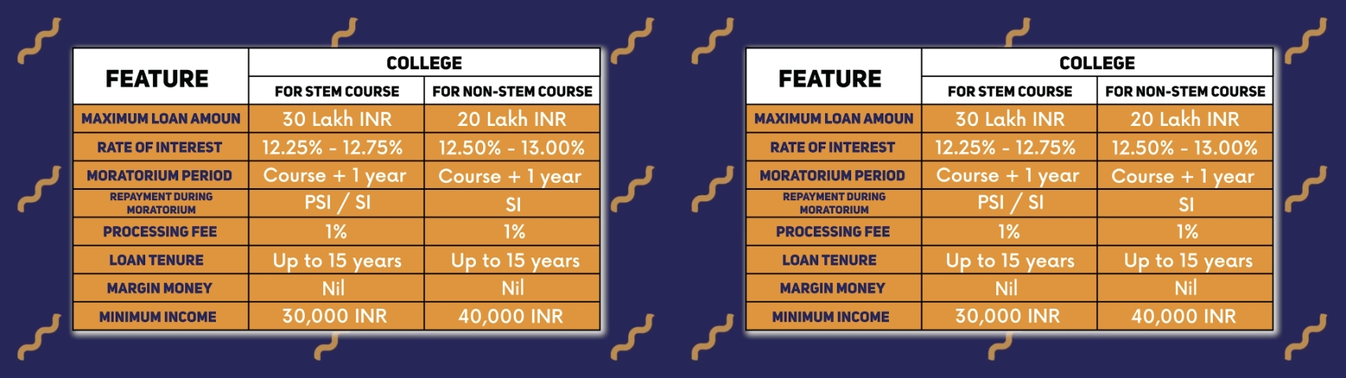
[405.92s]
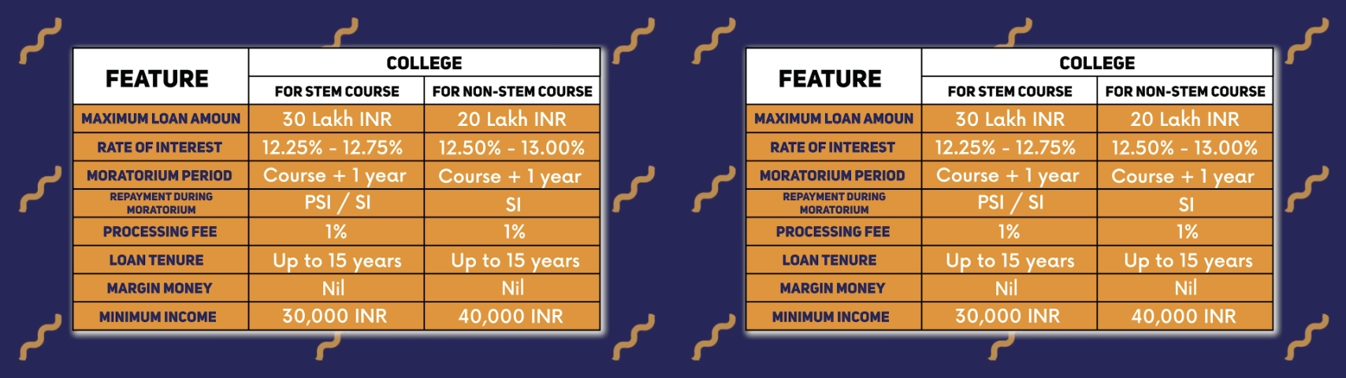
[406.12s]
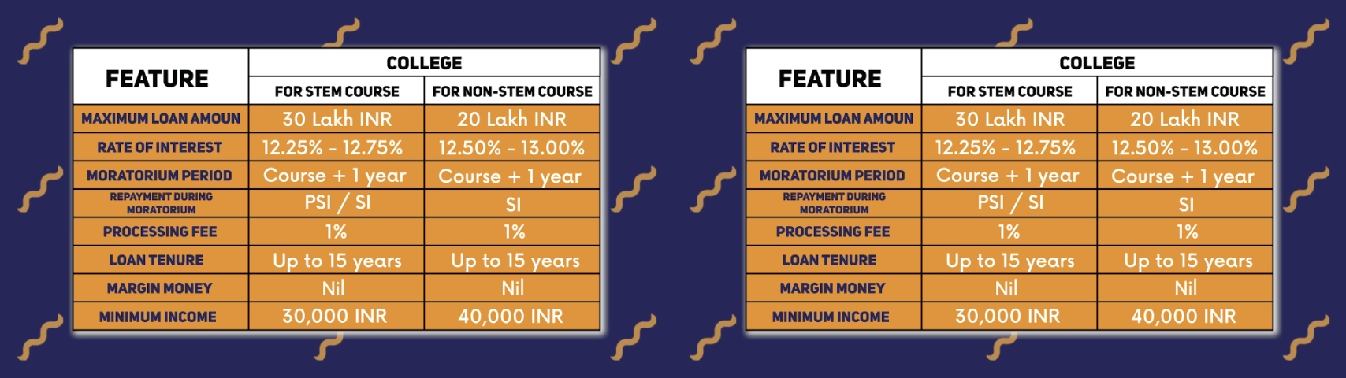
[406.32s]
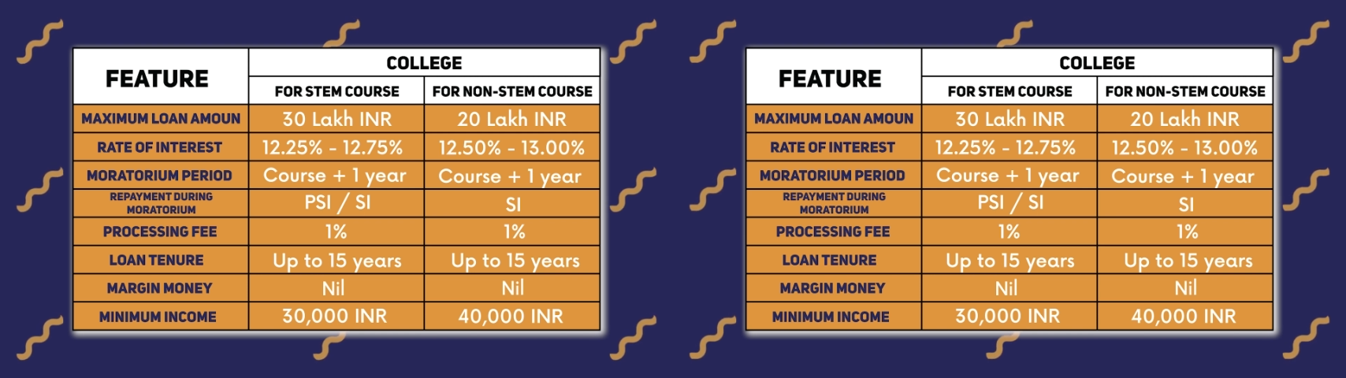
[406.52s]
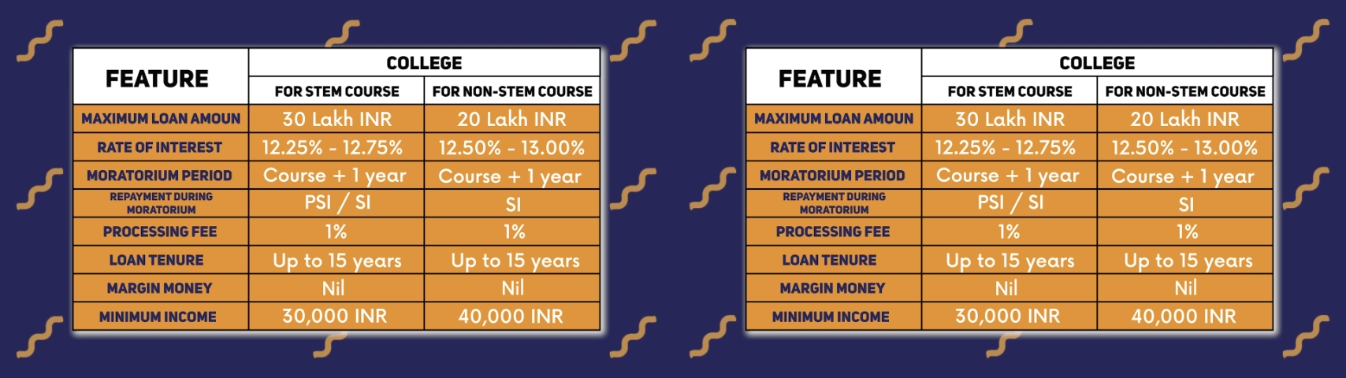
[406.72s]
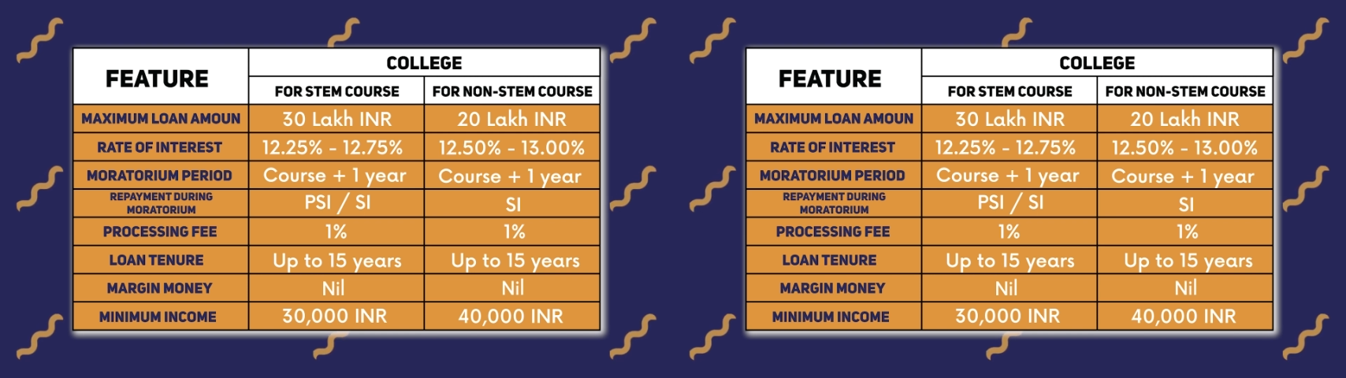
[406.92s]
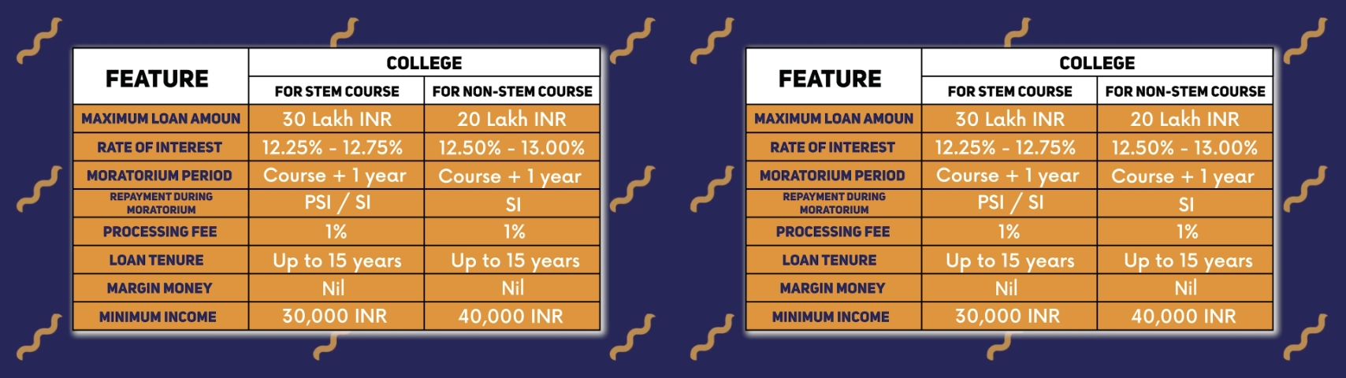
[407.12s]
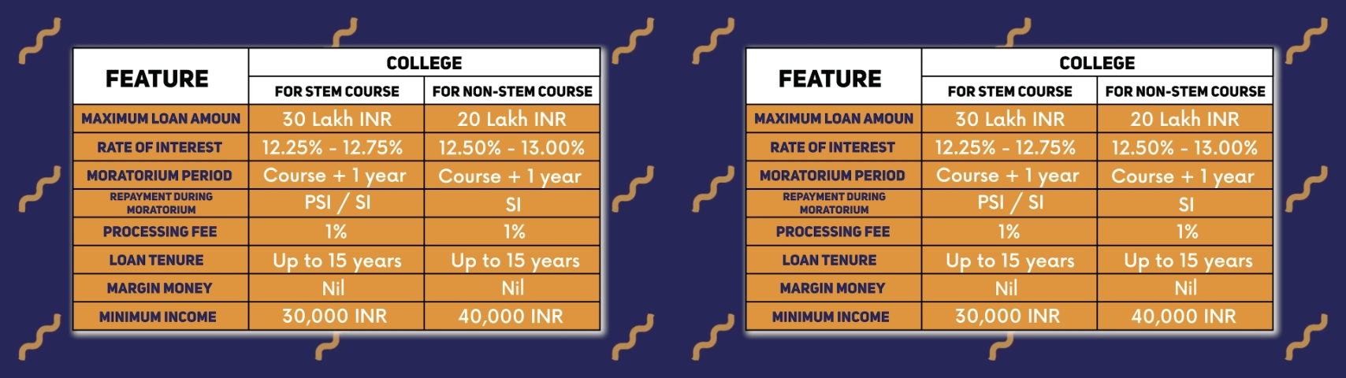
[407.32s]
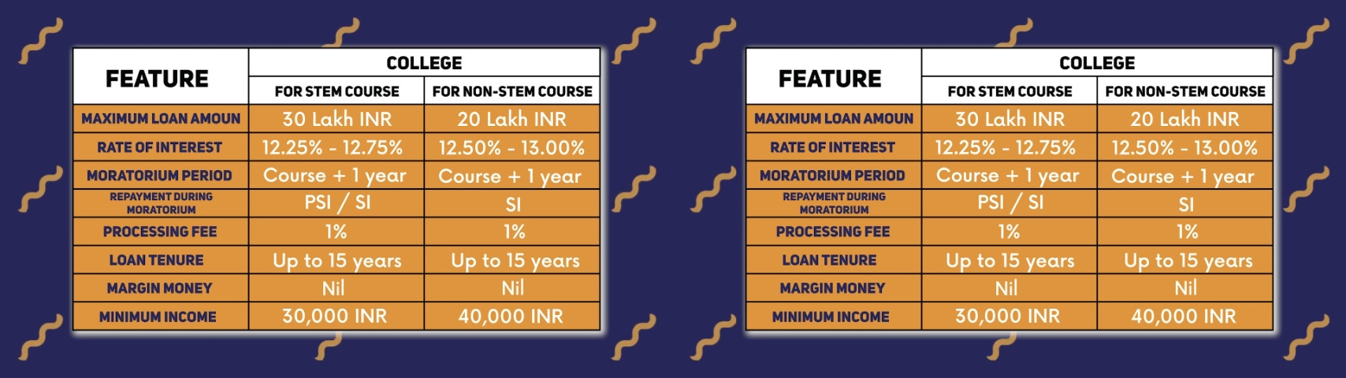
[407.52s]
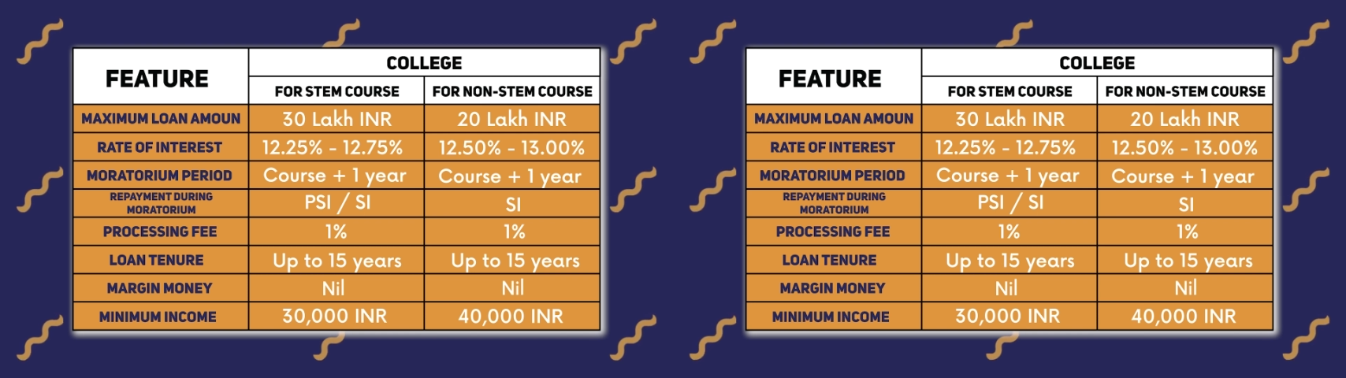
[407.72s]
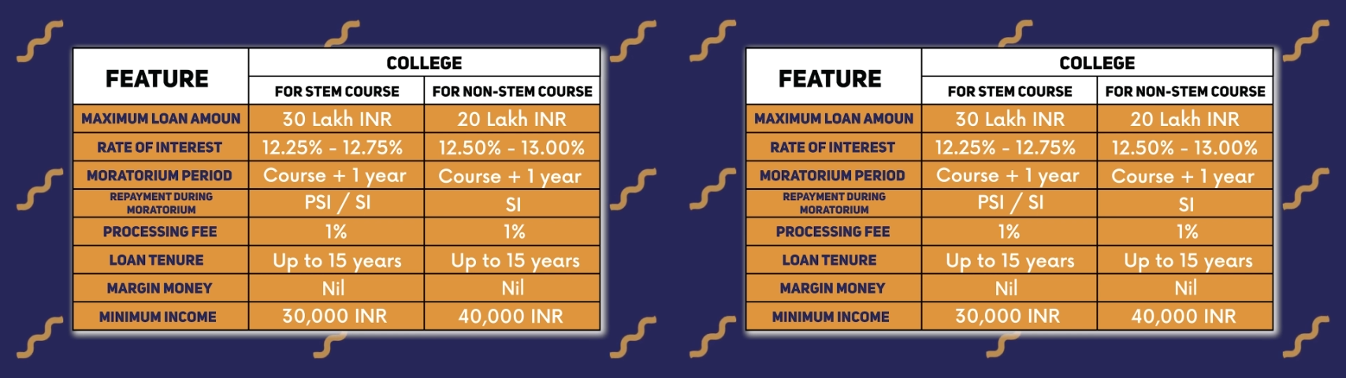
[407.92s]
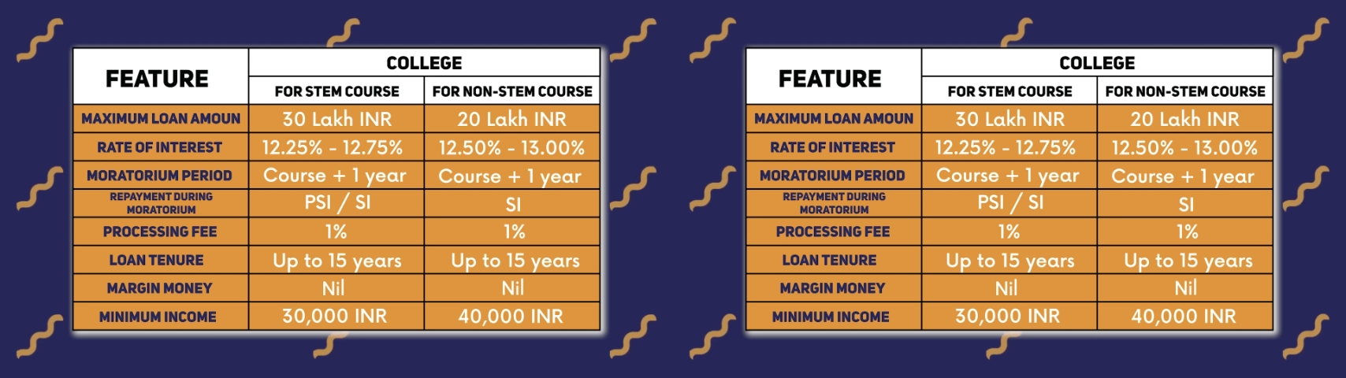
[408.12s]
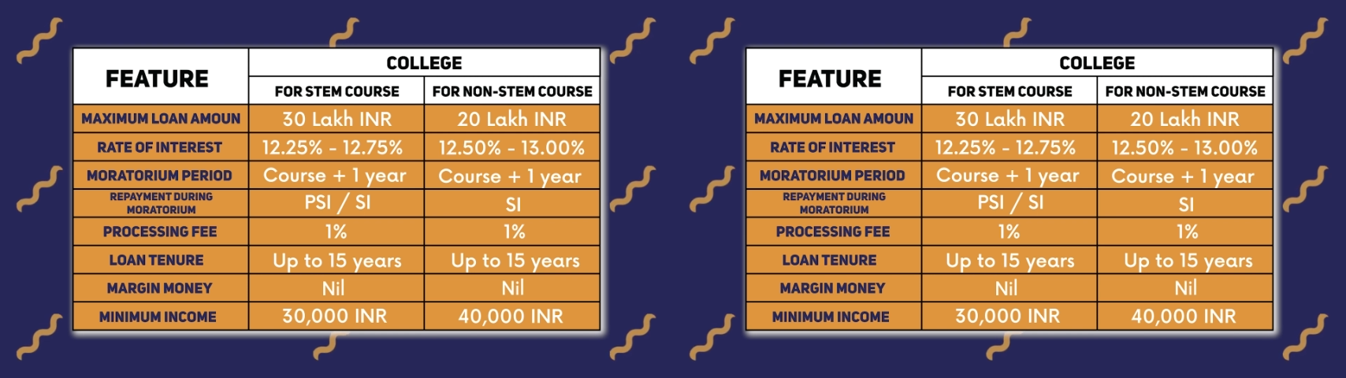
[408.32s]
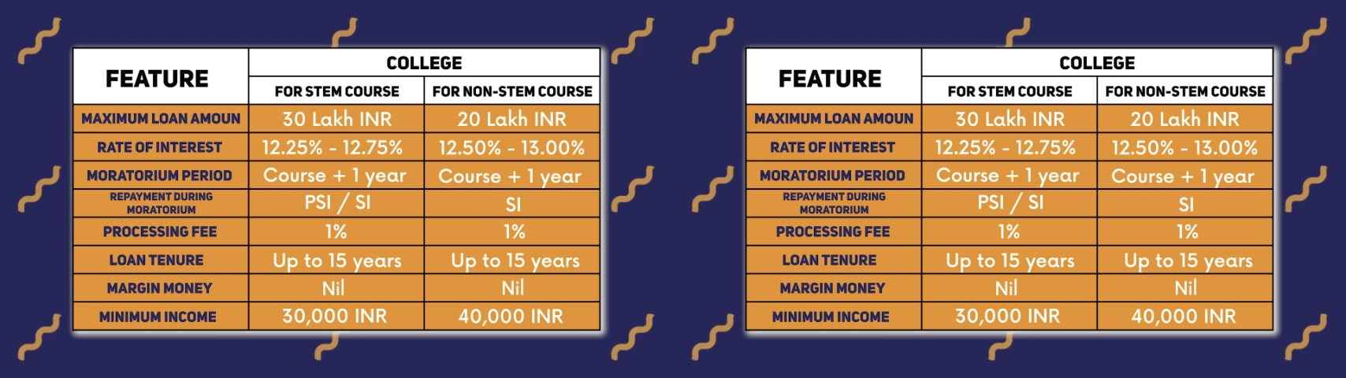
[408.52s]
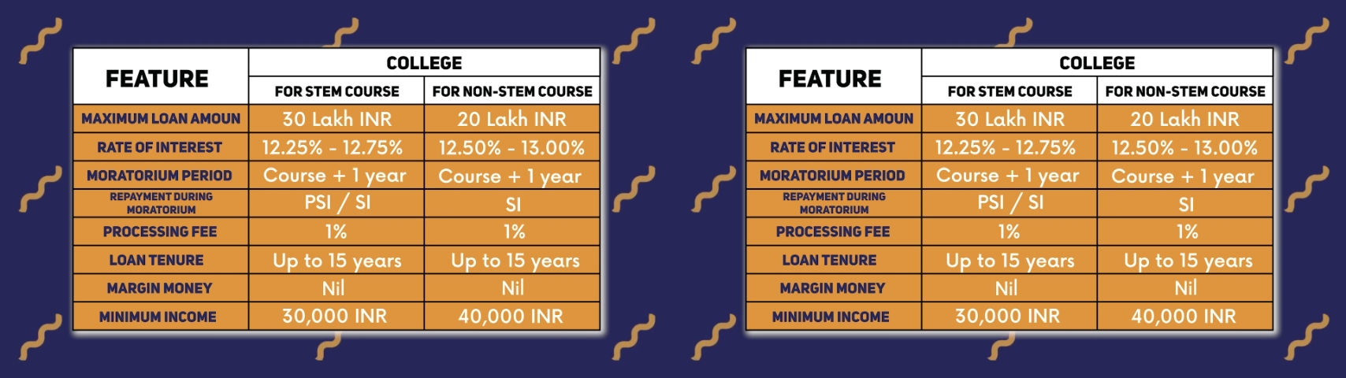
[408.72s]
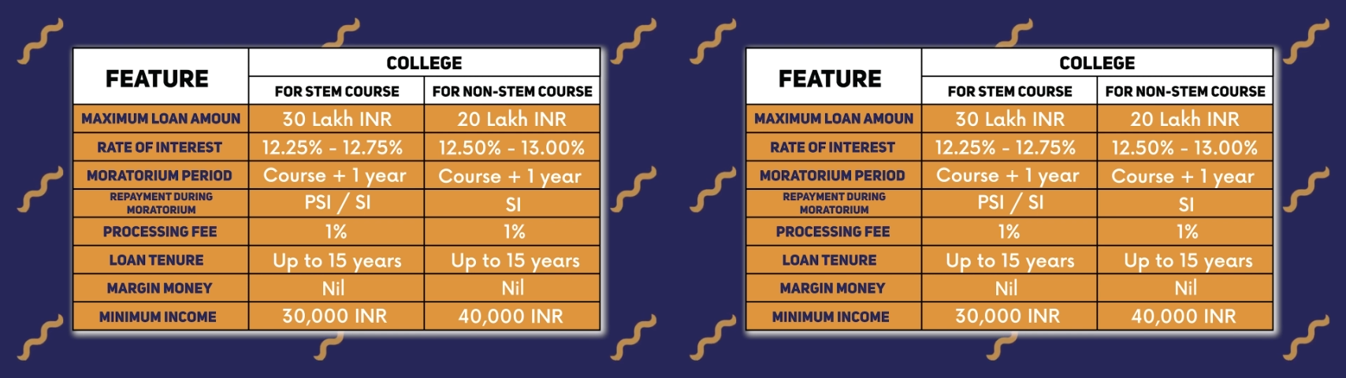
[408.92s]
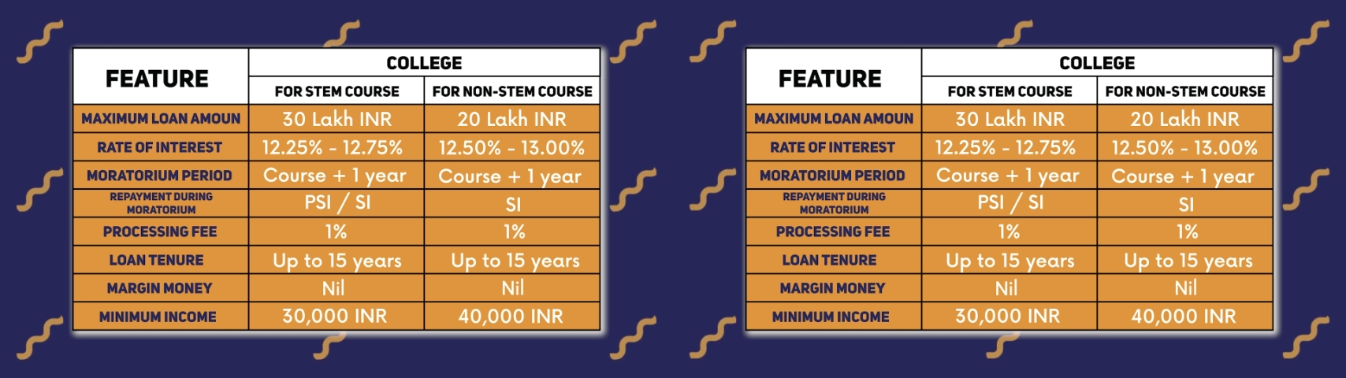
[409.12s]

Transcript: [unreadable: no face in view]